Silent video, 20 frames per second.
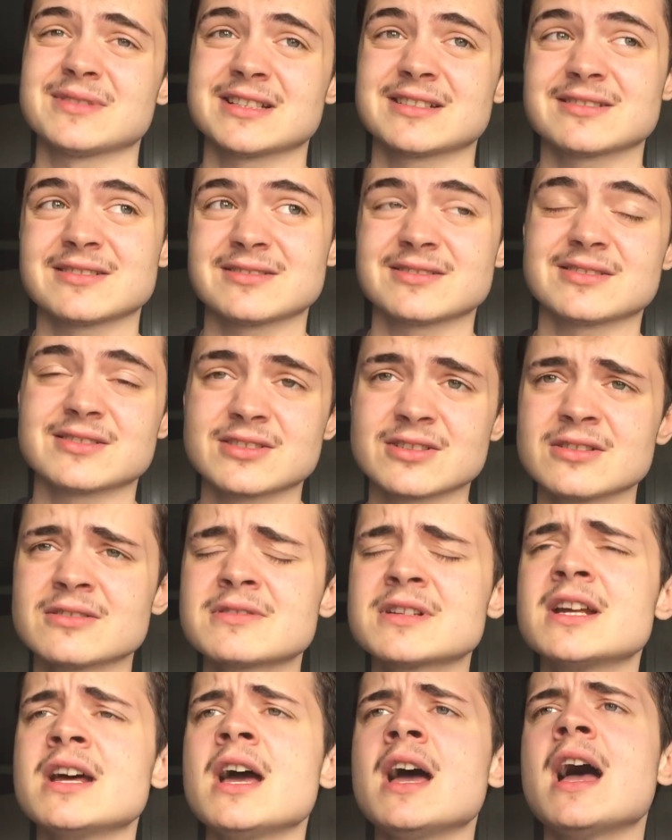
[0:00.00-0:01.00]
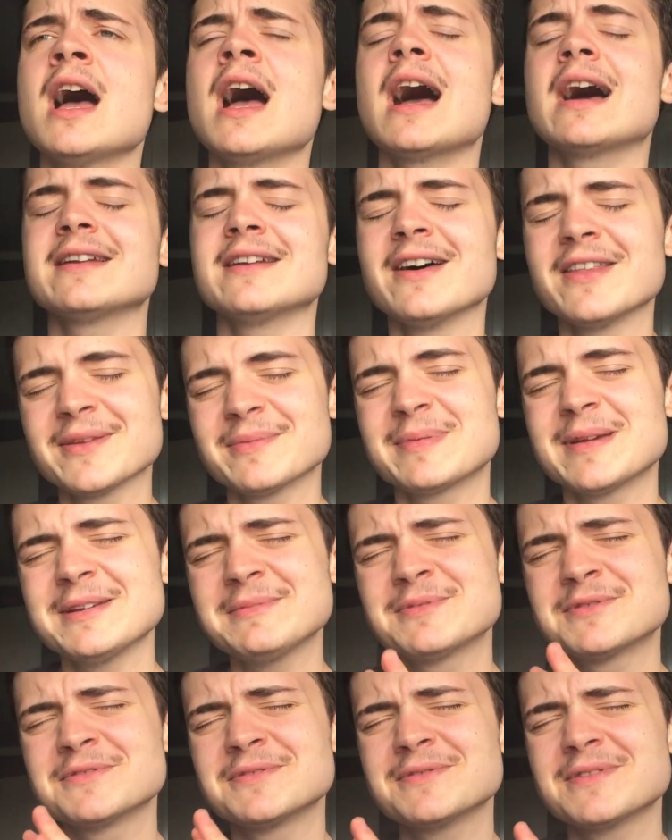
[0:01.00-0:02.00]
lactose intolerant. And other
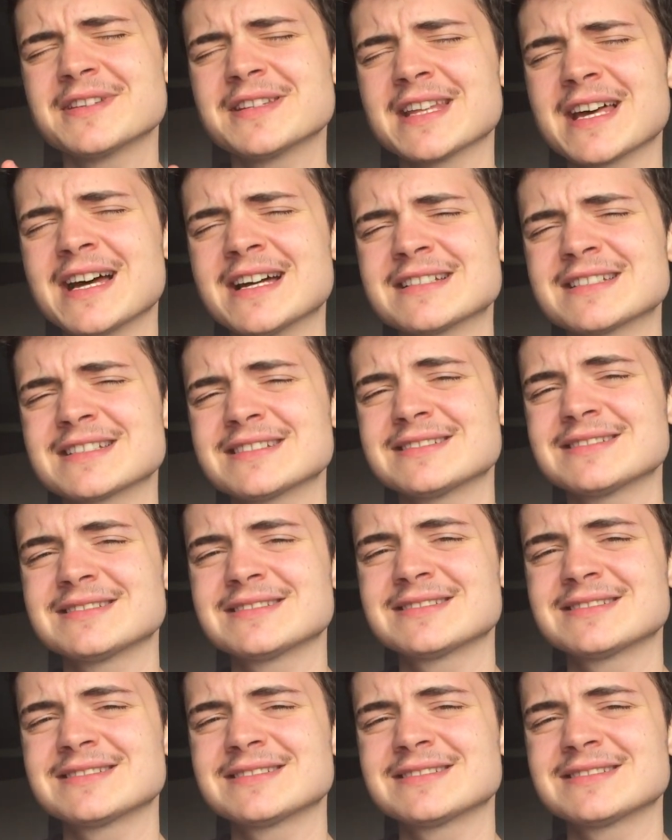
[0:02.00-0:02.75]
people that